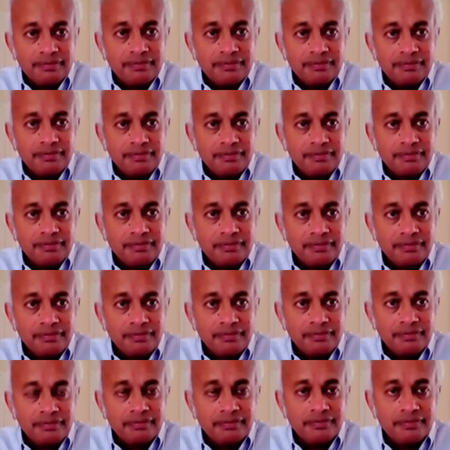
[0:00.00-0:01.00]

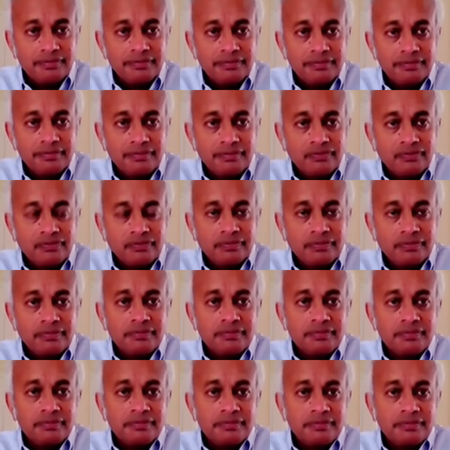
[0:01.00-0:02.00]

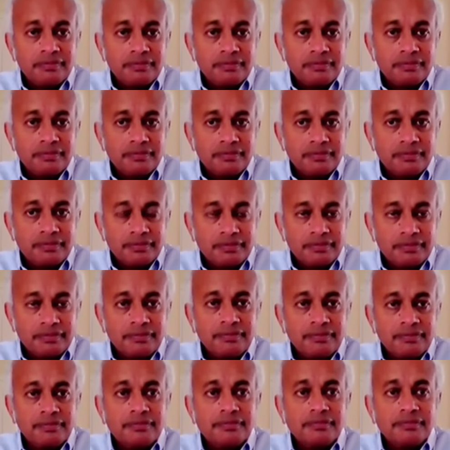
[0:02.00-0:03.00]

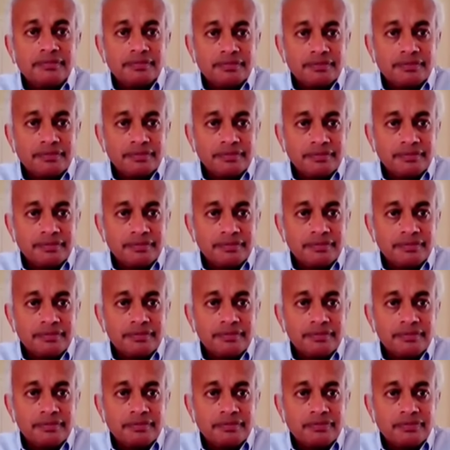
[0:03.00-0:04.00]

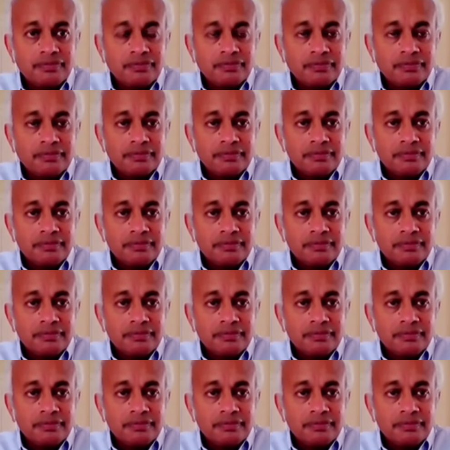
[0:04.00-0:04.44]
(silent)